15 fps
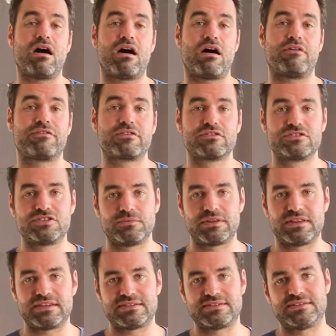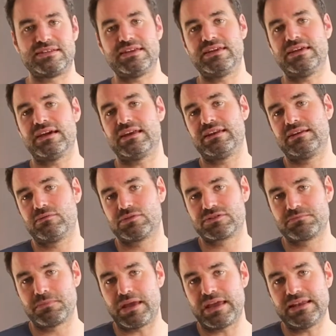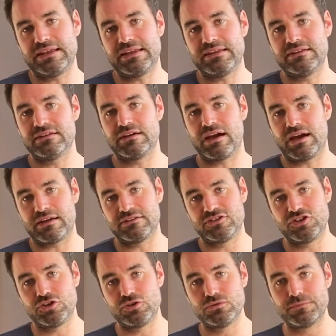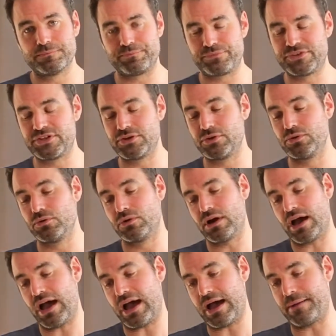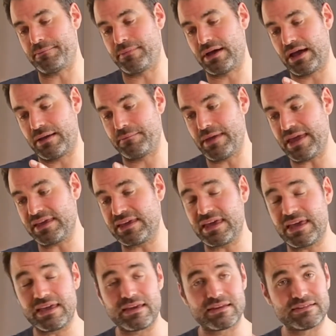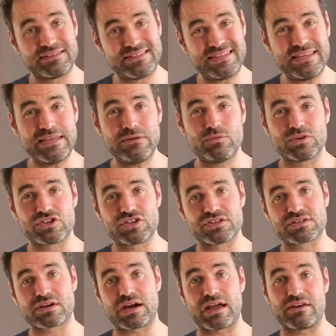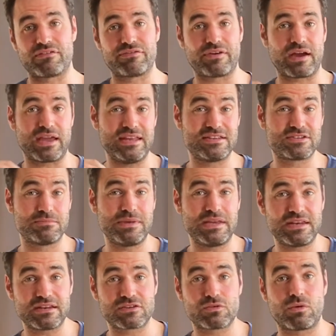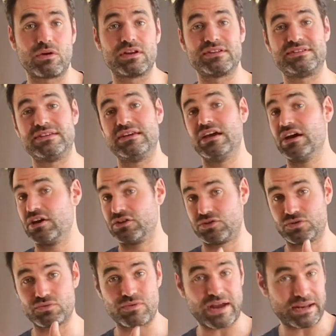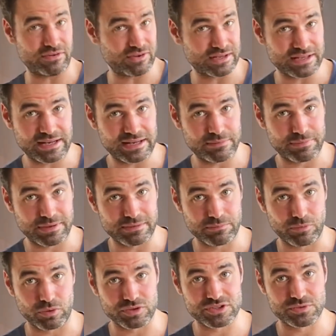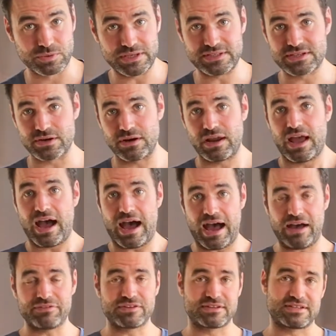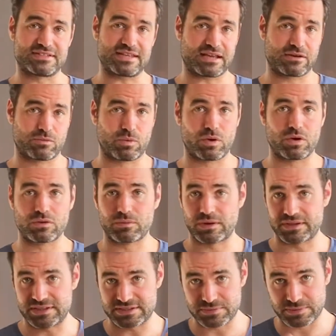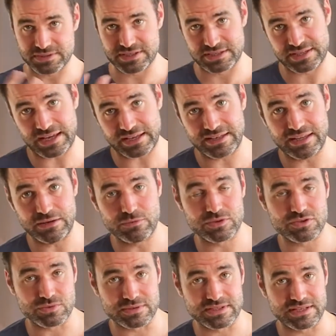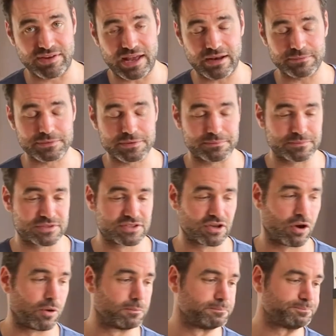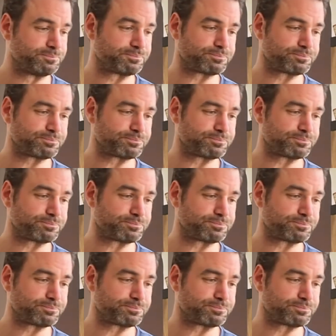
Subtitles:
of consuming this tea, and it was mainly due to making tea which is kind of intermediate quality, to render it a little bit more sweeter. After the Second World War, this was a technique which was developed. So